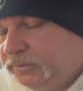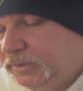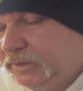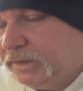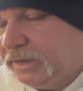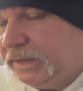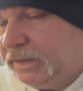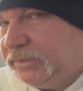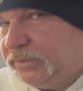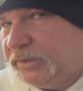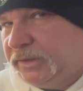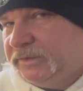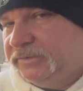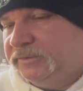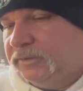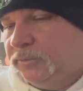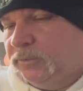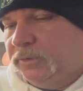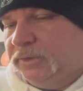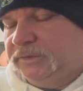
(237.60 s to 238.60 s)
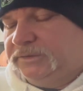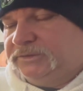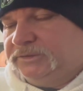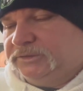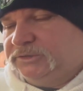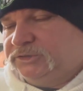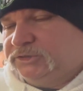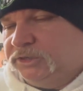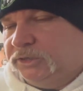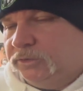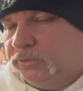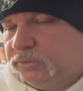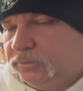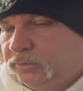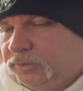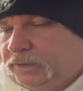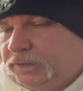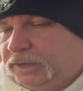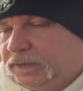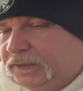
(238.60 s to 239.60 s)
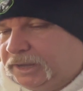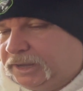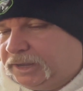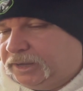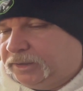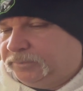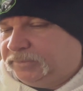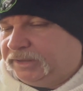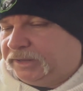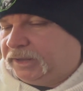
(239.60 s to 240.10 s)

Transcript: of the neat things I wanted to show that